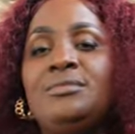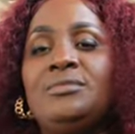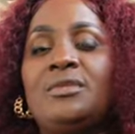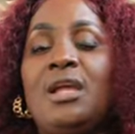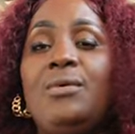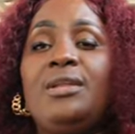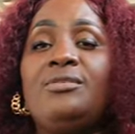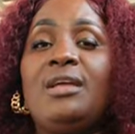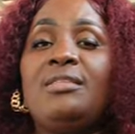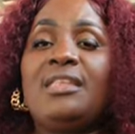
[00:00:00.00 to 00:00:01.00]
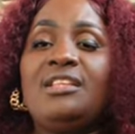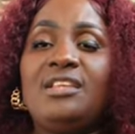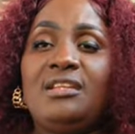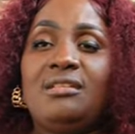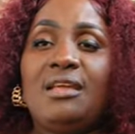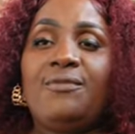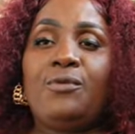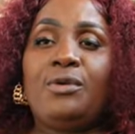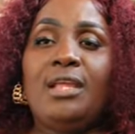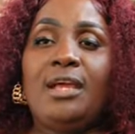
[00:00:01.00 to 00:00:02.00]
That way the Rasta Jah is a phone
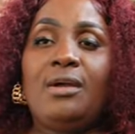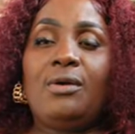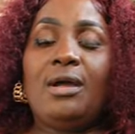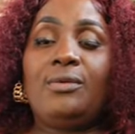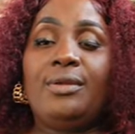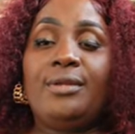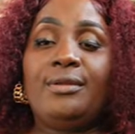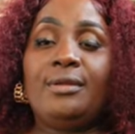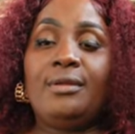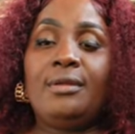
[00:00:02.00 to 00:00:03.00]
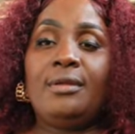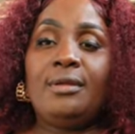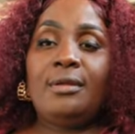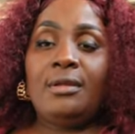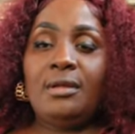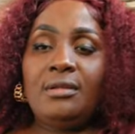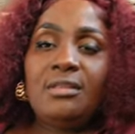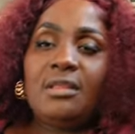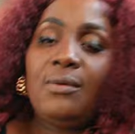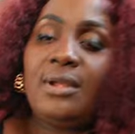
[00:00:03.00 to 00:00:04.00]
and go on.
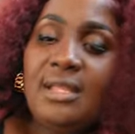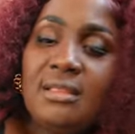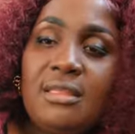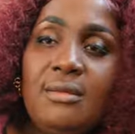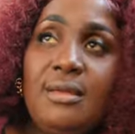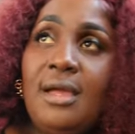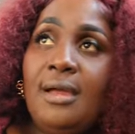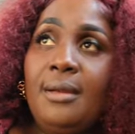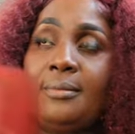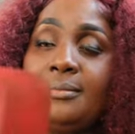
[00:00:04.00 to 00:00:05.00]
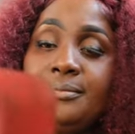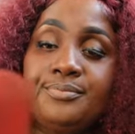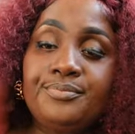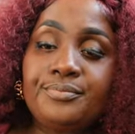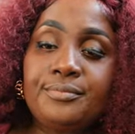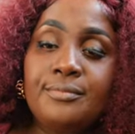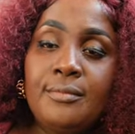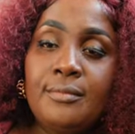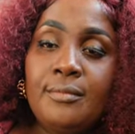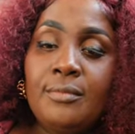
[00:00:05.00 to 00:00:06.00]
So when I say, um,
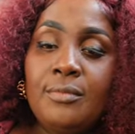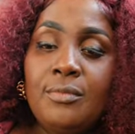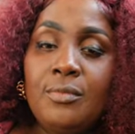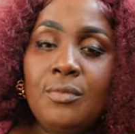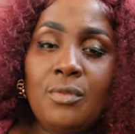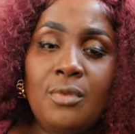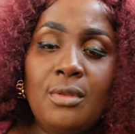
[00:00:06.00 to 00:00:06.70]
mm,